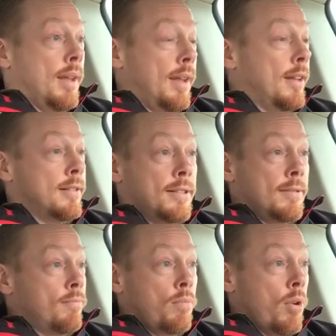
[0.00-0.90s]
And
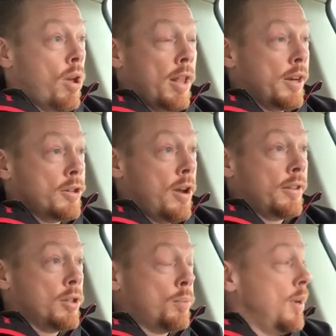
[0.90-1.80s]
a lot of
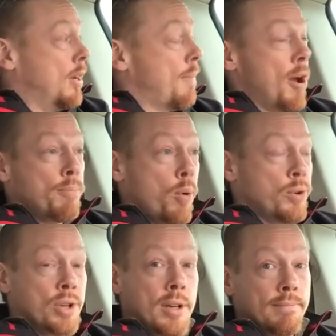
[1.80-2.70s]
talk this week about
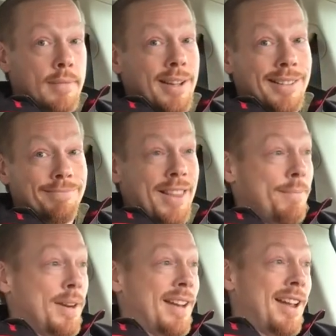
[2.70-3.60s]
Porsche. They've
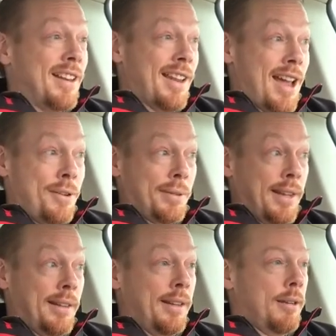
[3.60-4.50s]
been kind of loud
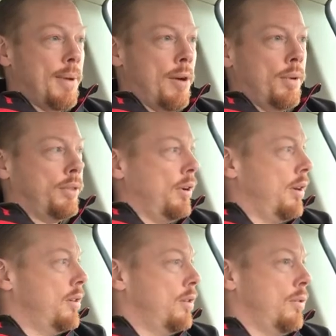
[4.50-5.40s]
lately about what they're
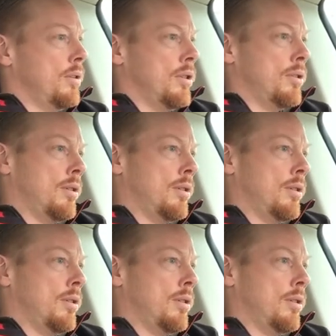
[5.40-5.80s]
going to do to